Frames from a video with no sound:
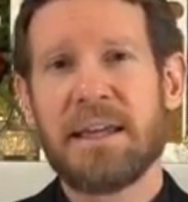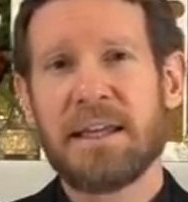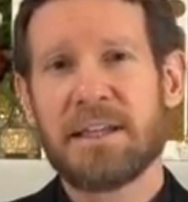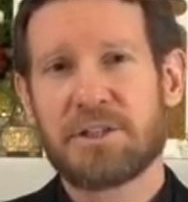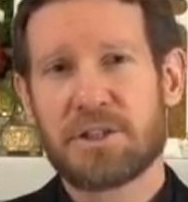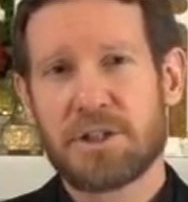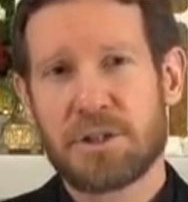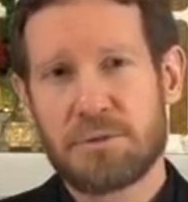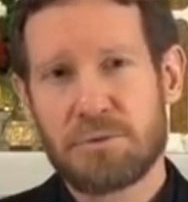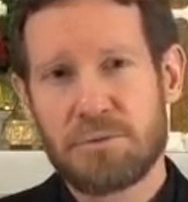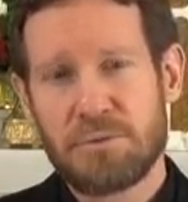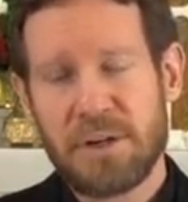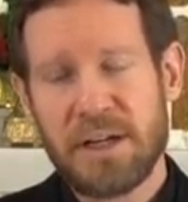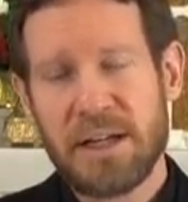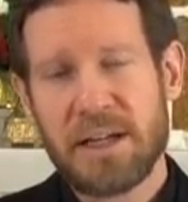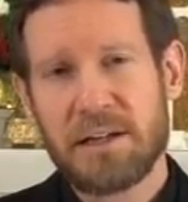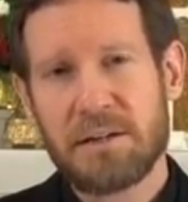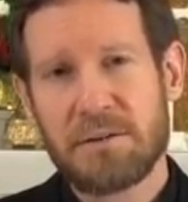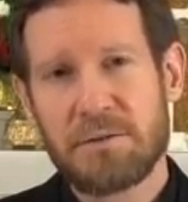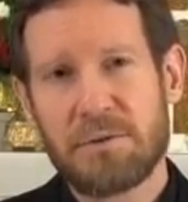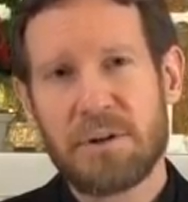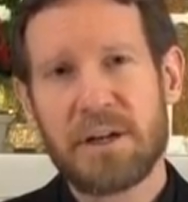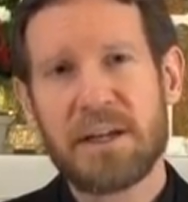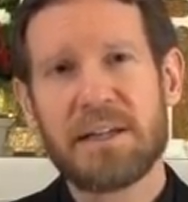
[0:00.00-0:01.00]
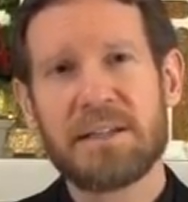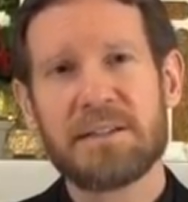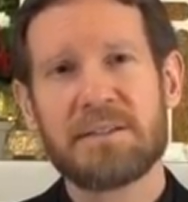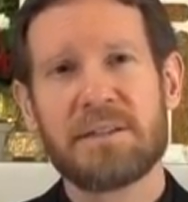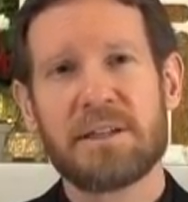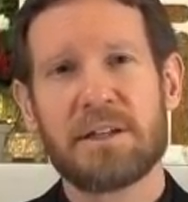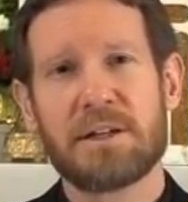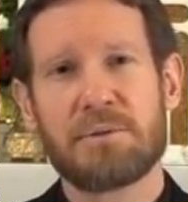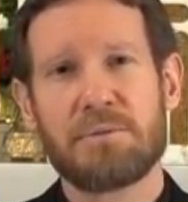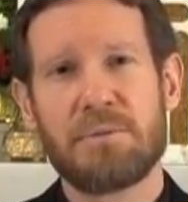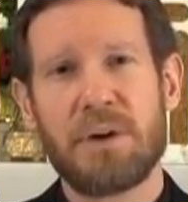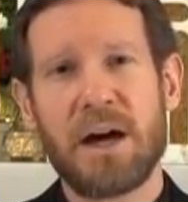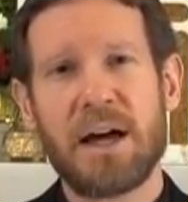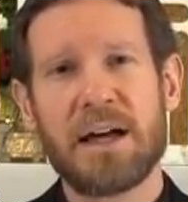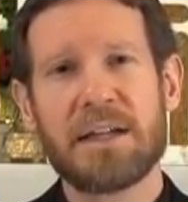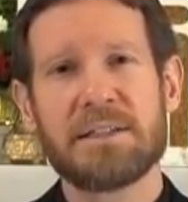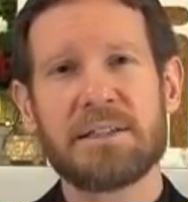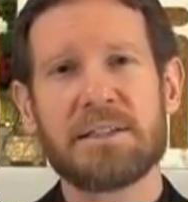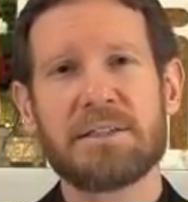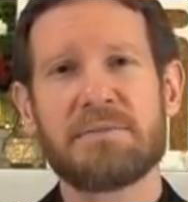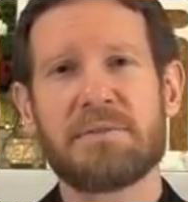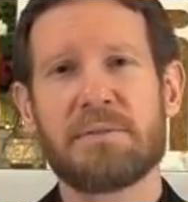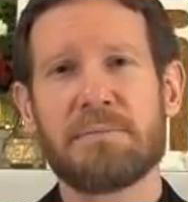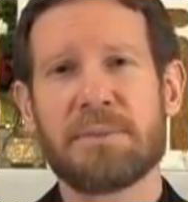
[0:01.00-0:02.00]
it's a great grace that
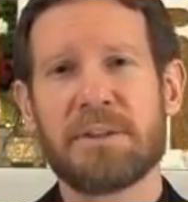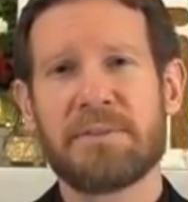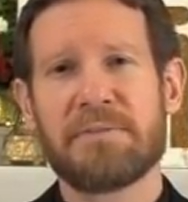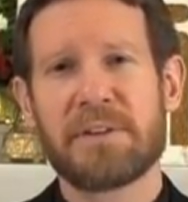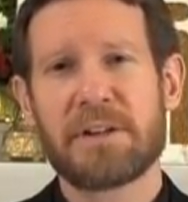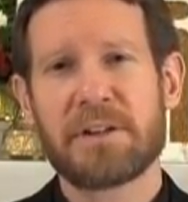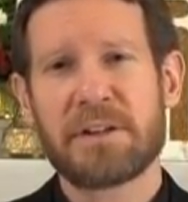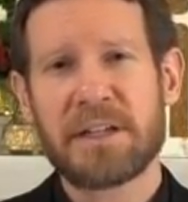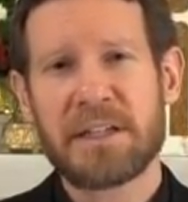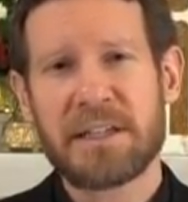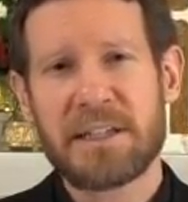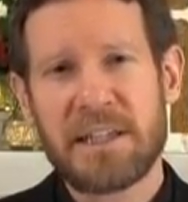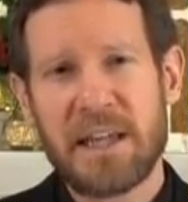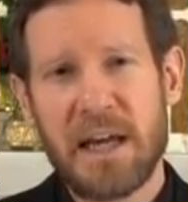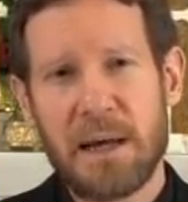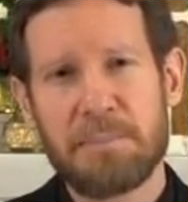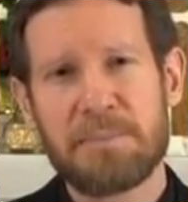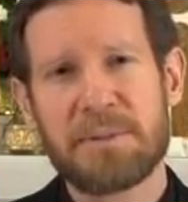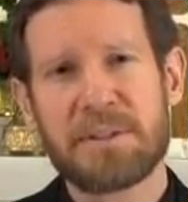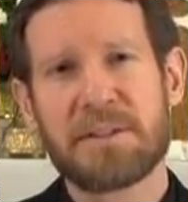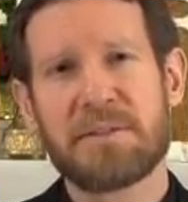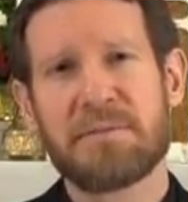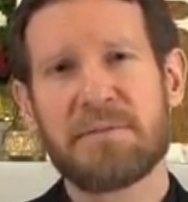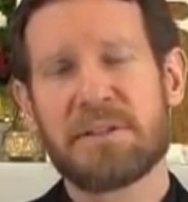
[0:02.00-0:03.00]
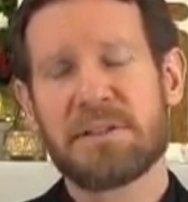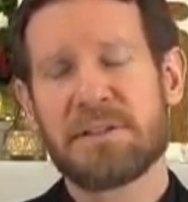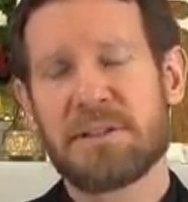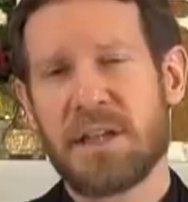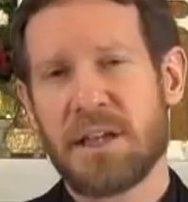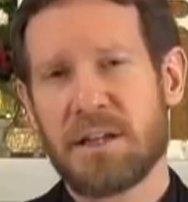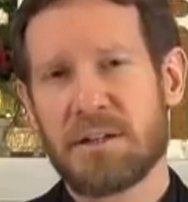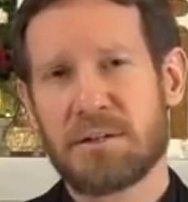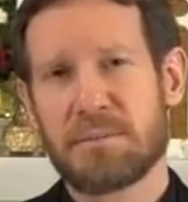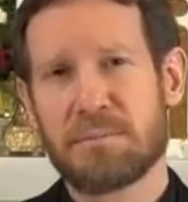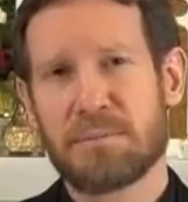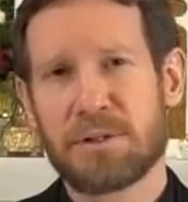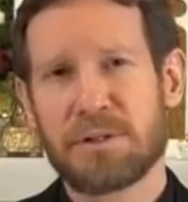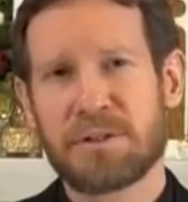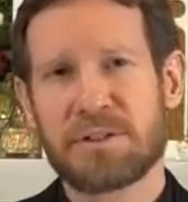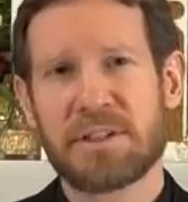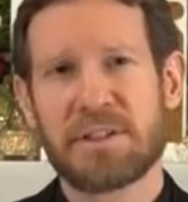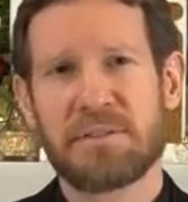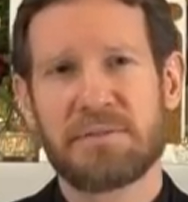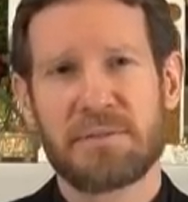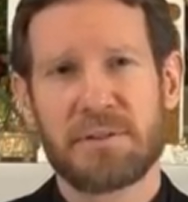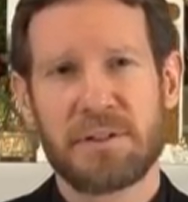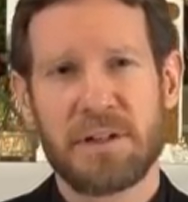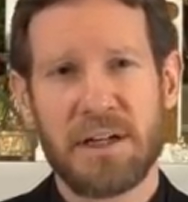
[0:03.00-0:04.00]
arises from the very depths of his tender
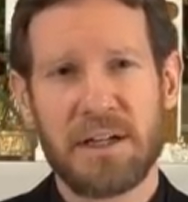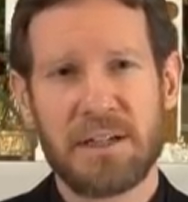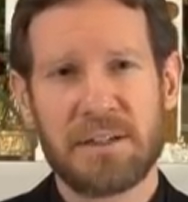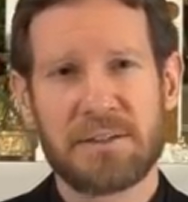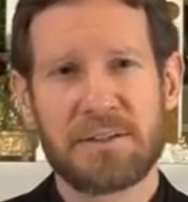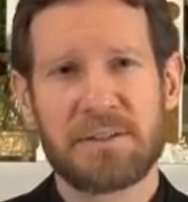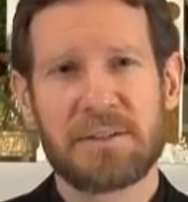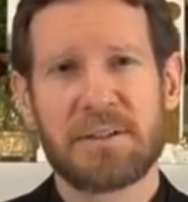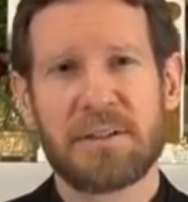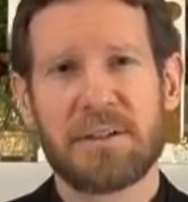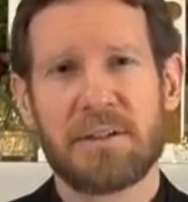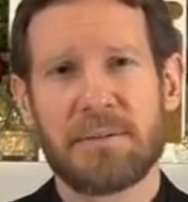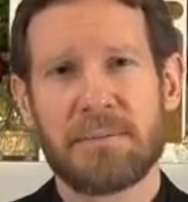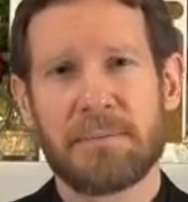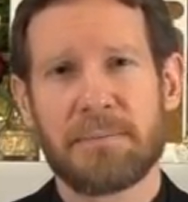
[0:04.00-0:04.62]
mercy for us.